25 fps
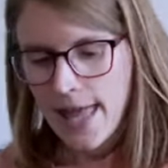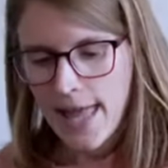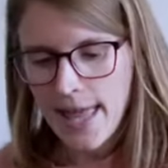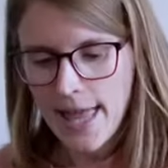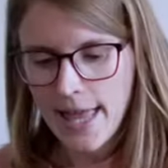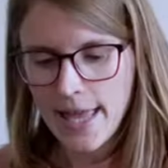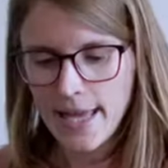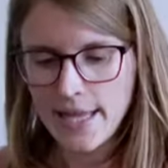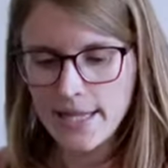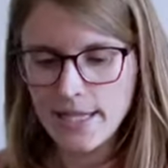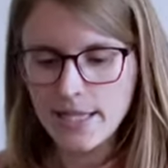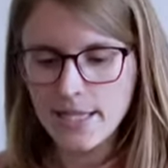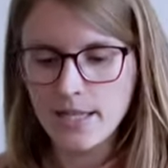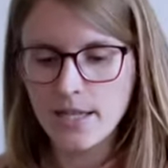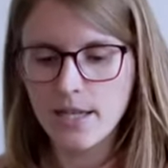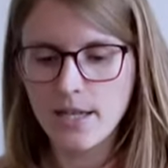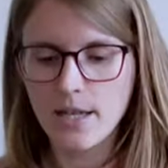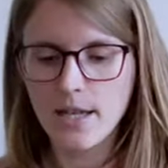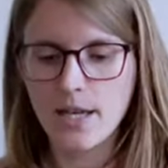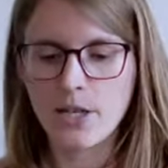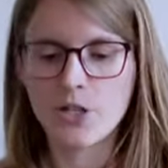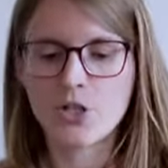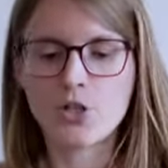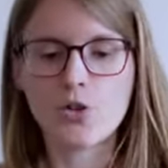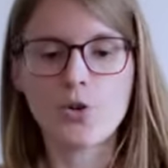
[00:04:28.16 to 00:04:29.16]
and
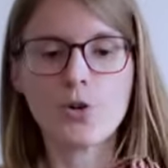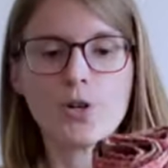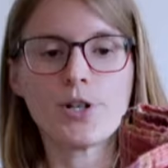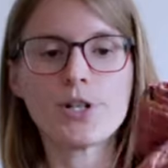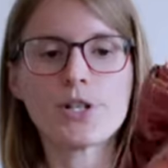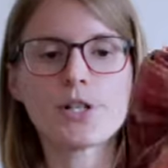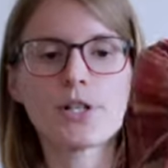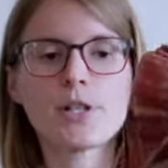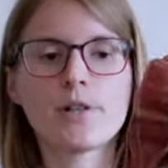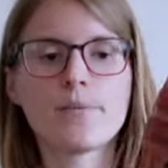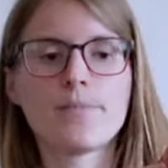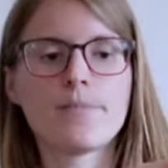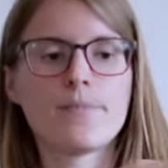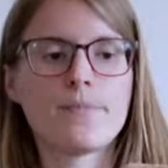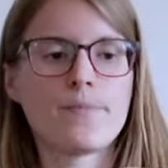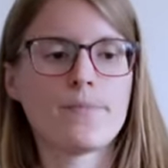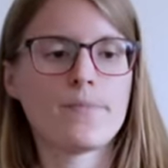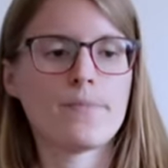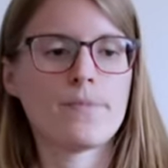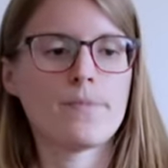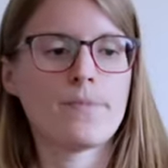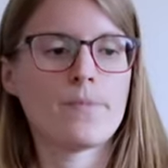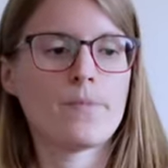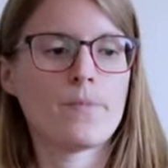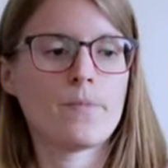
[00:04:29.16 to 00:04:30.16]
a shirt.
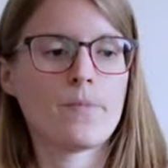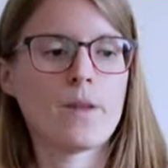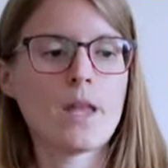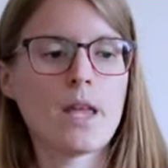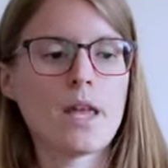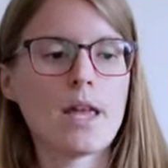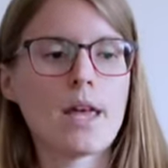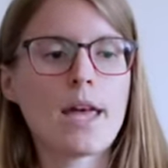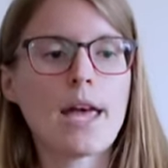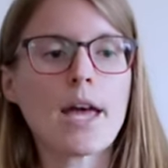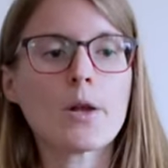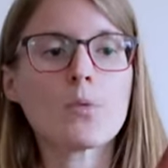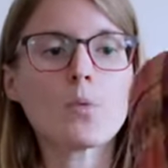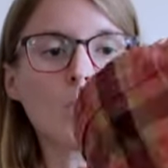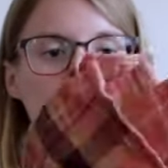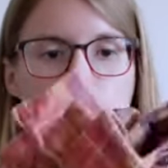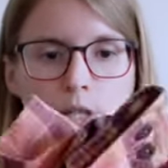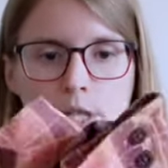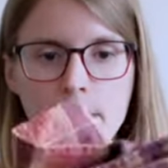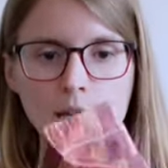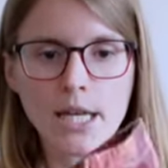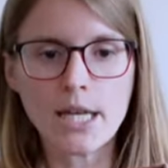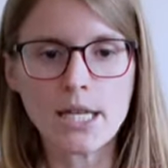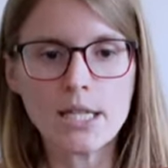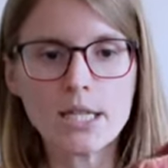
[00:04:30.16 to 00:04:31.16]
And
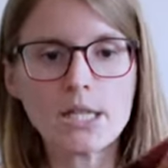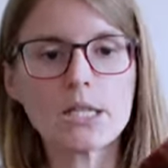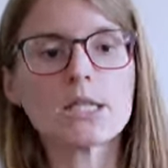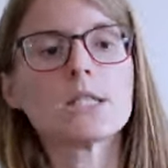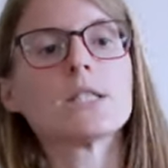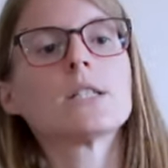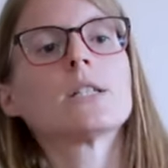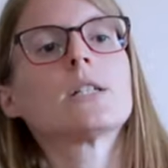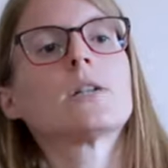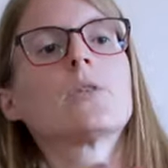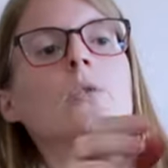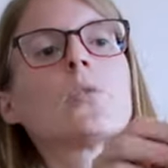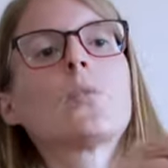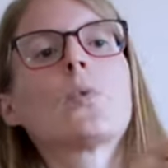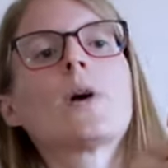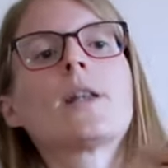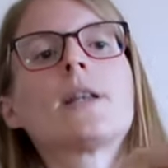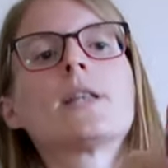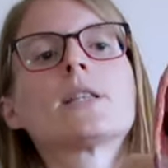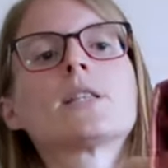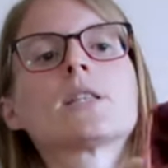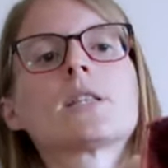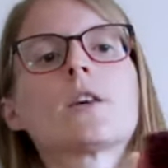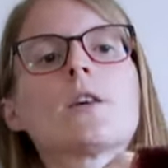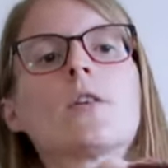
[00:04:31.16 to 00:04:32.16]
once again, when
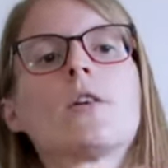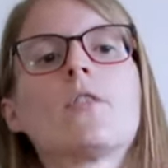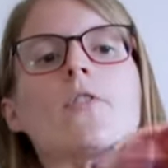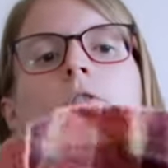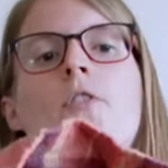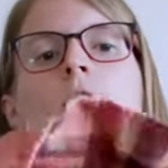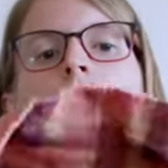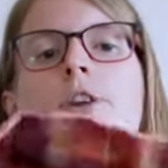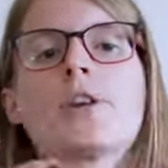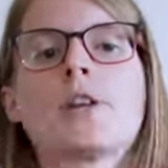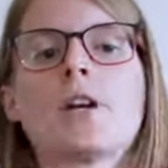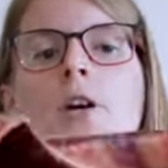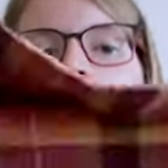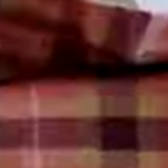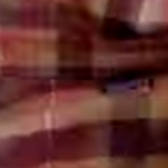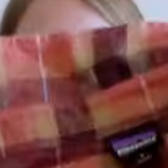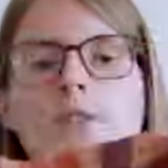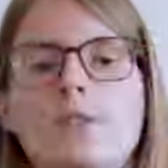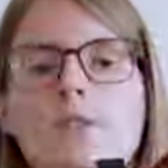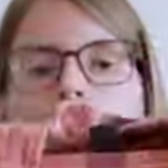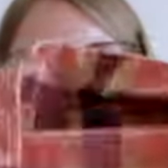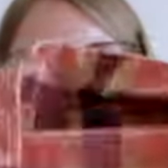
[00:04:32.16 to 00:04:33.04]
it's very cold,